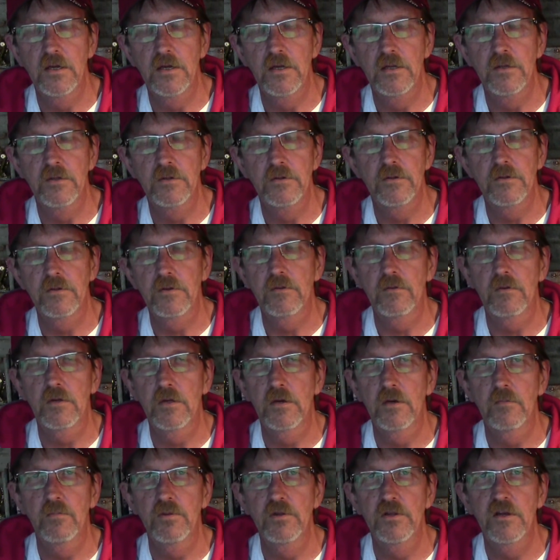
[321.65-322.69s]
And
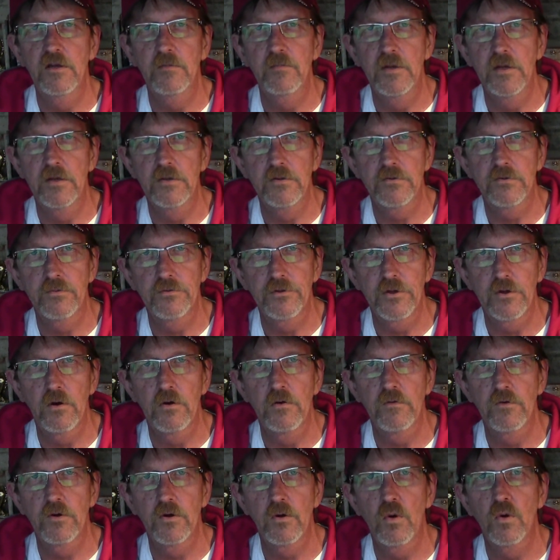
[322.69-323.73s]
believe me, this was like
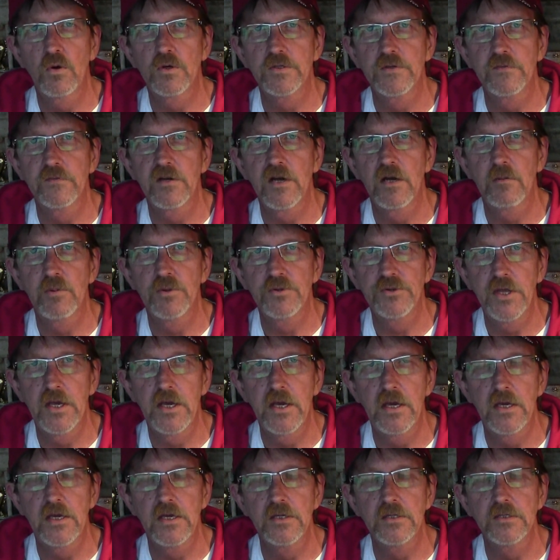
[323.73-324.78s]
over a course of a couple
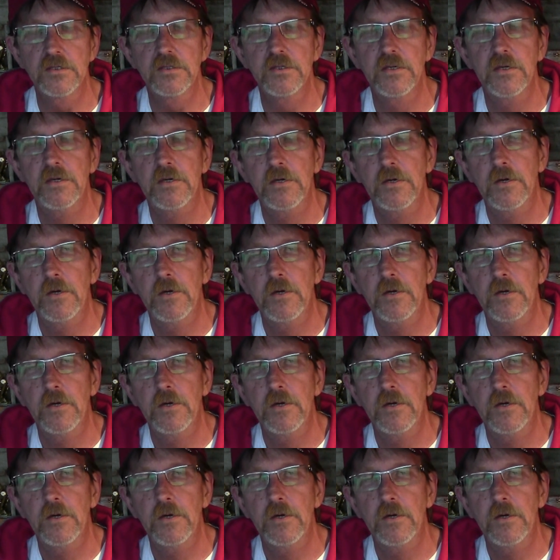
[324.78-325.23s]
days.